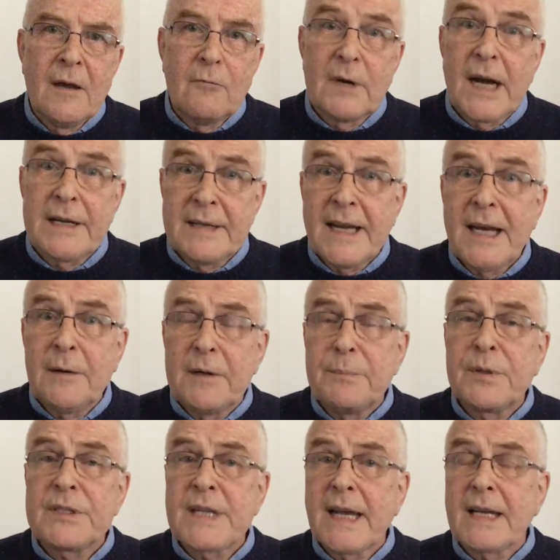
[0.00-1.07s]
Right now, it
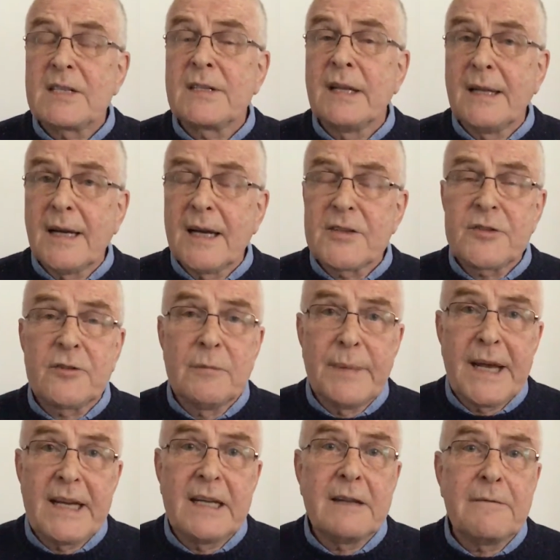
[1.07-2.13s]
protects the last
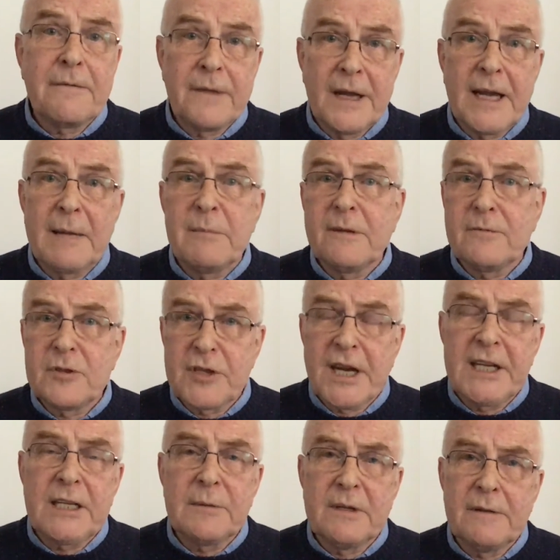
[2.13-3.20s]
remaining flame of
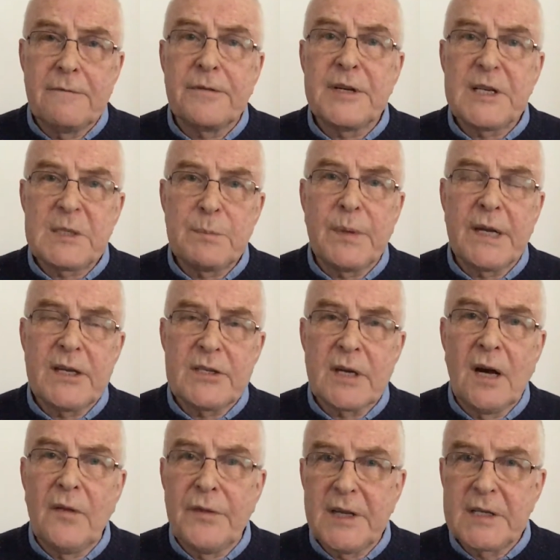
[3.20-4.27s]
genuine free speech
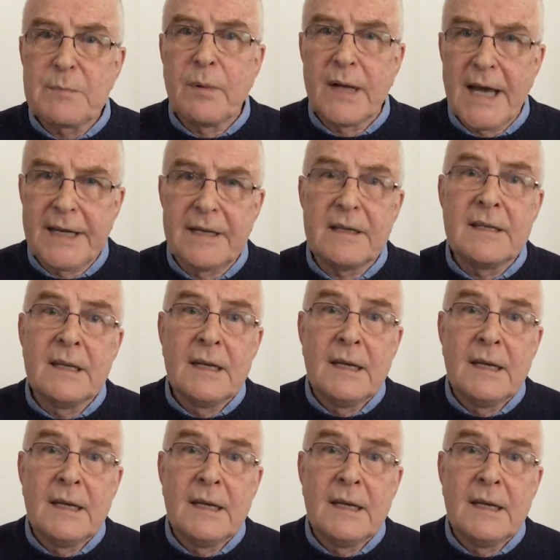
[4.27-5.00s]
on this planet.